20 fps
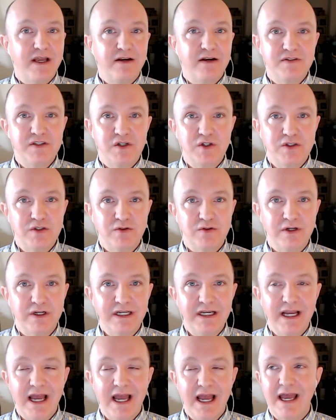out of
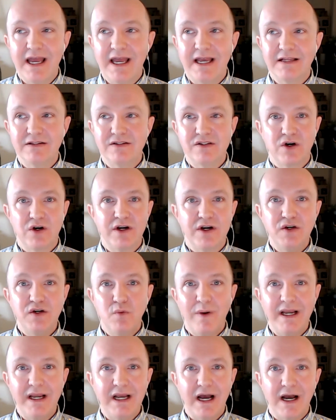surgery and starting to
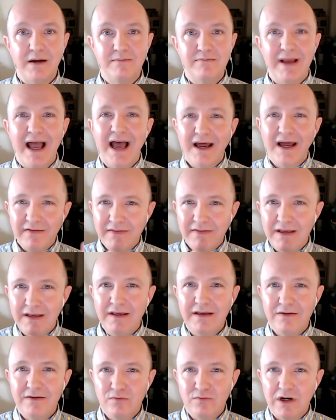wake up out of
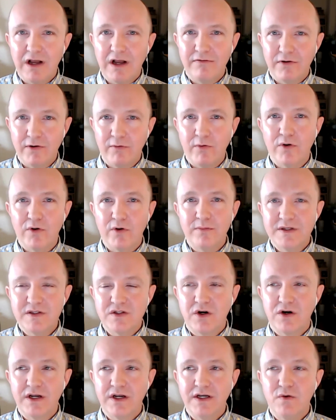the recovery room, but
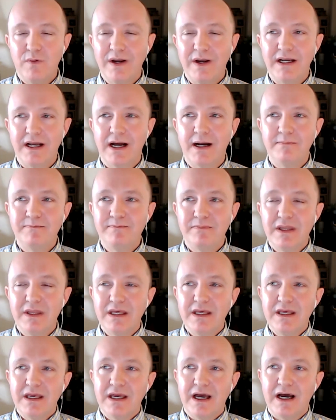starting to wake up.
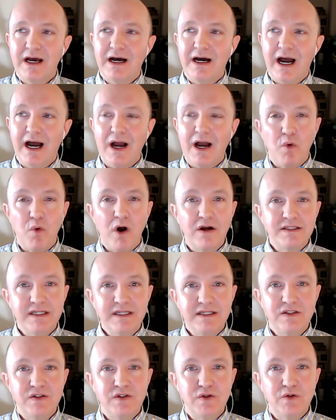Uh, I walked
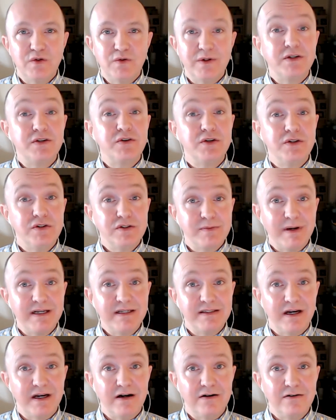in to introduce
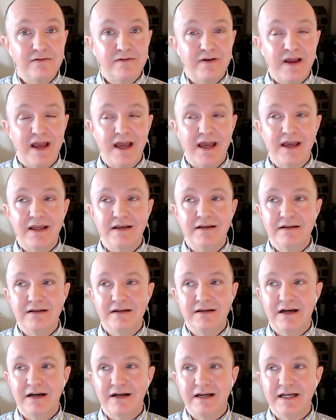myself
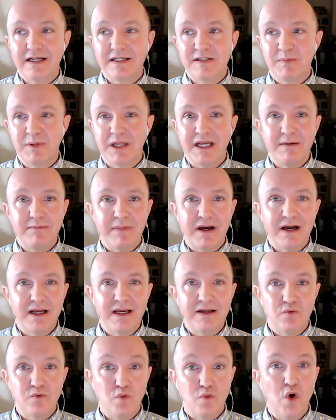and uh, explain
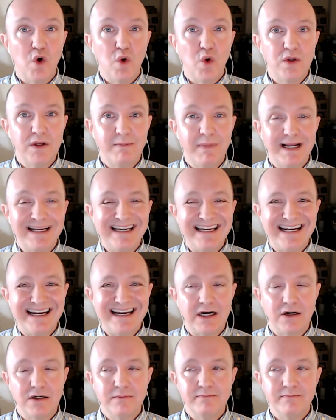my role and my
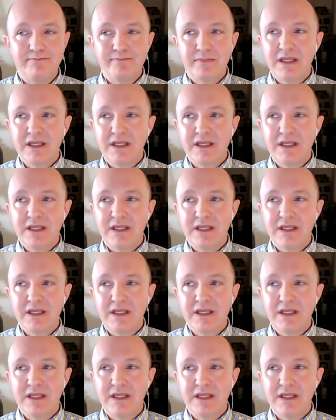care